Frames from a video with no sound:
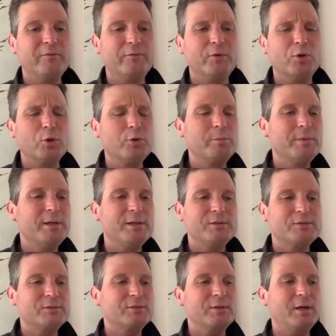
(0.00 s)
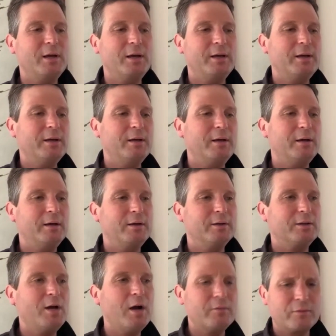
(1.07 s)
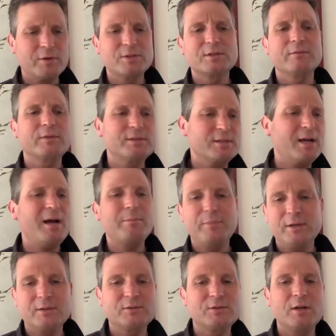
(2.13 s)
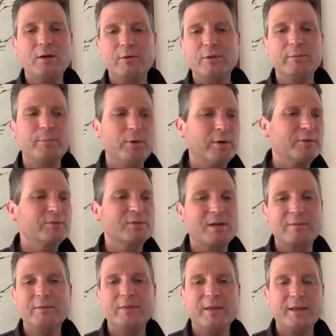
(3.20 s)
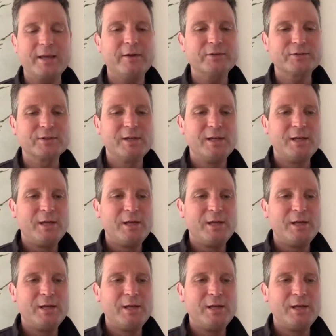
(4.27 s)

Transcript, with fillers: voluminous coverage of the topics, you know, in the books and everything else.